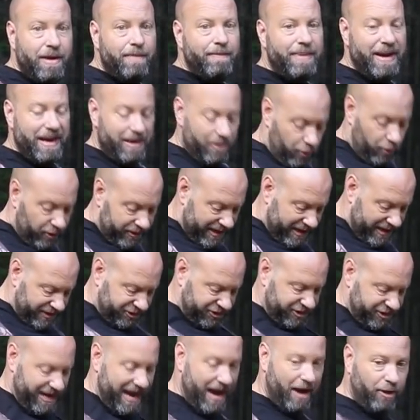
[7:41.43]
Pay no
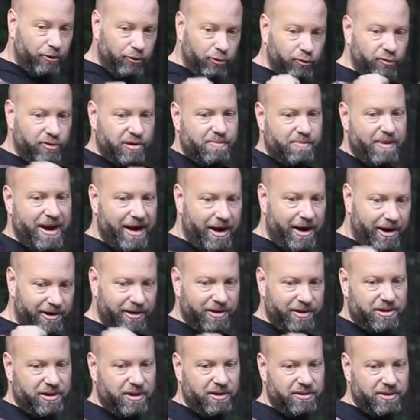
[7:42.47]
attention to how loose my
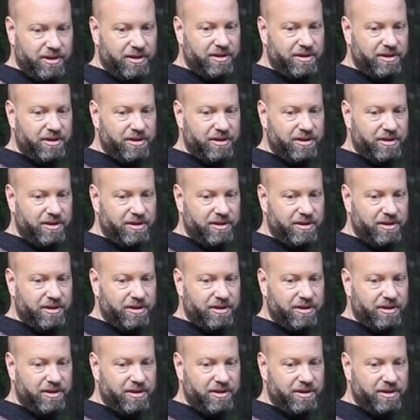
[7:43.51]
harness is.